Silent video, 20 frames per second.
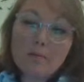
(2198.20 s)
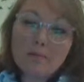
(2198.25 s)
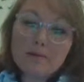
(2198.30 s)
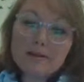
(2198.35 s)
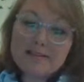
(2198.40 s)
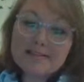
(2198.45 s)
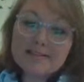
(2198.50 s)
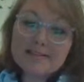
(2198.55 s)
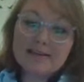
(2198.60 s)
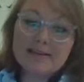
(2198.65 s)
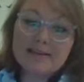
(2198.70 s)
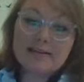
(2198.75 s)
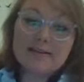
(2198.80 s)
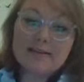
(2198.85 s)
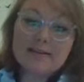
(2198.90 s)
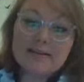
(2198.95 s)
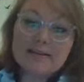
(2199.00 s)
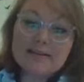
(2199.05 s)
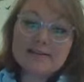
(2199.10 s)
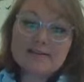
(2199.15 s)
What we
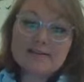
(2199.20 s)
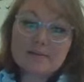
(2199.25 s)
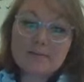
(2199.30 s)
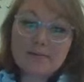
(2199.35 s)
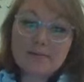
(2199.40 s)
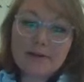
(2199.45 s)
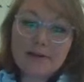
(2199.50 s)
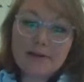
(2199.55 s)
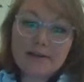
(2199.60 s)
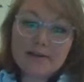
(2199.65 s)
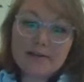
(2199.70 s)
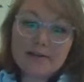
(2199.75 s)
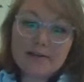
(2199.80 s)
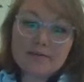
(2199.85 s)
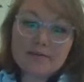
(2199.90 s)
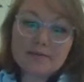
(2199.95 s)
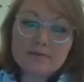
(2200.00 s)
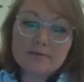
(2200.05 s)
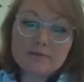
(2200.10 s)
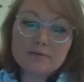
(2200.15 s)
see is a
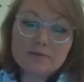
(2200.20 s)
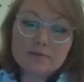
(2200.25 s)
pretty